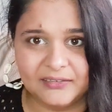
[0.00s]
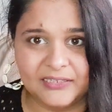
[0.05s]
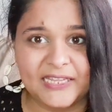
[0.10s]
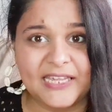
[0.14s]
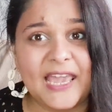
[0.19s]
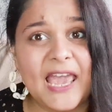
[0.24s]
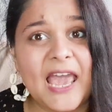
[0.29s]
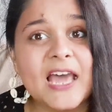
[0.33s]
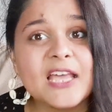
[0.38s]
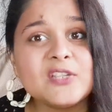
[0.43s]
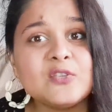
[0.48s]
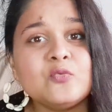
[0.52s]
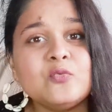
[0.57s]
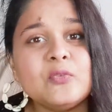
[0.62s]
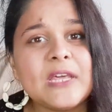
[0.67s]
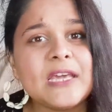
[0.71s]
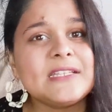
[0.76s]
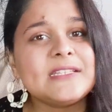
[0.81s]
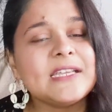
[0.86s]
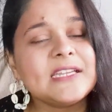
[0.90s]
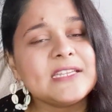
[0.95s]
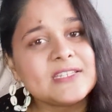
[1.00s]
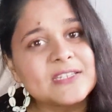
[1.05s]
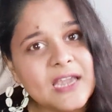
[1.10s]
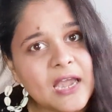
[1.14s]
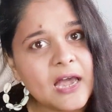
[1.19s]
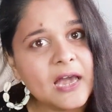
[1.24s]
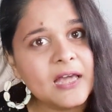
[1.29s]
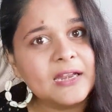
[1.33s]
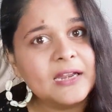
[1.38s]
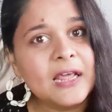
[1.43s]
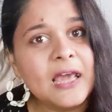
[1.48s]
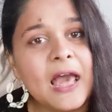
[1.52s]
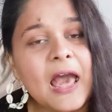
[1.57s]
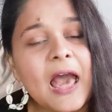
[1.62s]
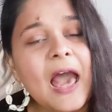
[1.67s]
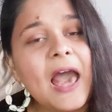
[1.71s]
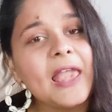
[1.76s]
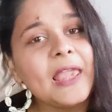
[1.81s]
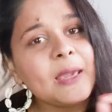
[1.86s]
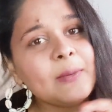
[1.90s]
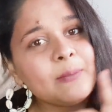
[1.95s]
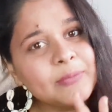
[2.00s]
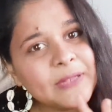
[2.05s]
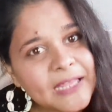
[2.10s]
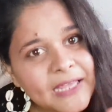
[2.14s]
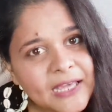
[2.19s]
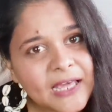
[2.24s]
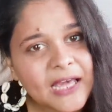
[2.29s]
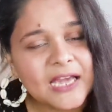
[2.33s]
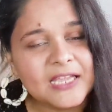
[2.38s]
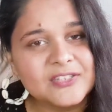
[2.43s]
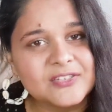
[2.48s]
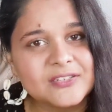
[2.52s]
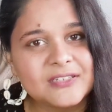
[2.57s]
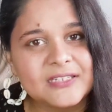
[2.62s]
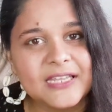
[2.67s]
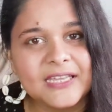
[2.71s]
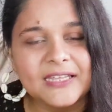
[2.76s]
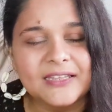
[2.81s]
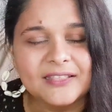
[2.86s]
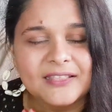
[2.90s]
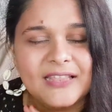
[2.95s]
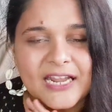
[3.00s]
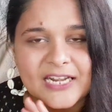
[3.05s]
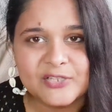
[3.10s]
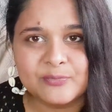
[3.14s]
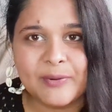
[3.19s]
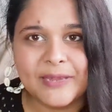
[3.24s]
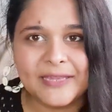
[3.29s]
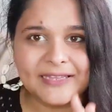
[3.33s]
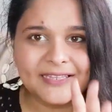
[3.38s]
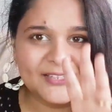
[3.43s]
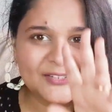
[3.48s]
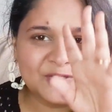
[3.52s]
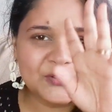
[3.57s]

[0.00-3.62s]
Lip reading: Like as soon as I shower I apply kajal, like that's my thing.